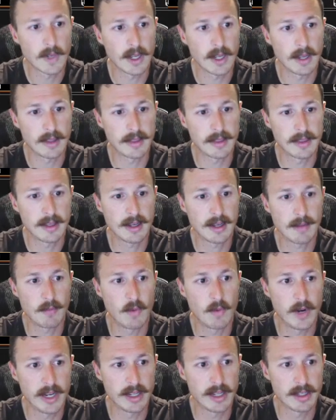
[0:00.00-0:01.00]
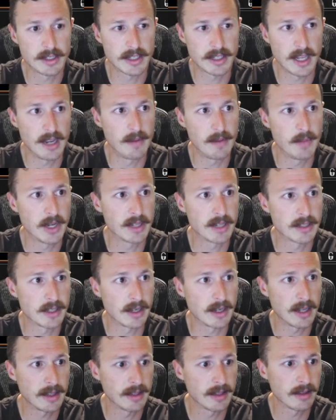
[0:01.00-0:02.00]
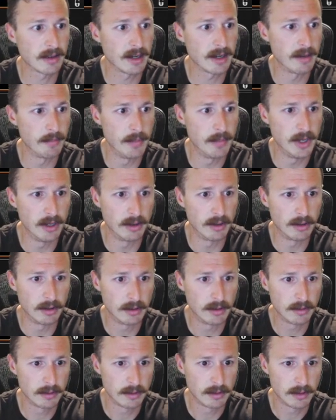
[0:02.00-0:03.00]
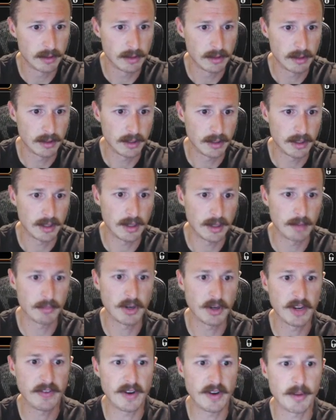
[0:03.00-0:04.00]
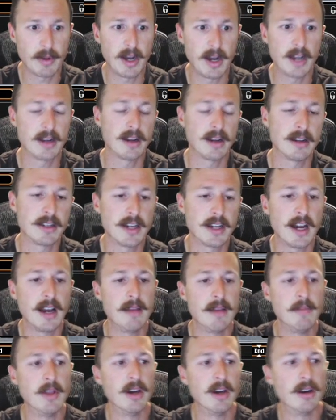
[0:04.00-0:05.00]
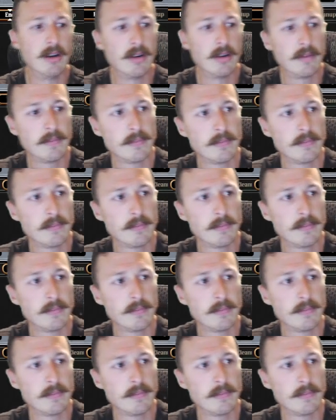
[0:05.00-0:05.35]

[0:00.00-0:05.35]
I think I'm winning this game because I think they're going to mill. I'm pretty far behind on time though.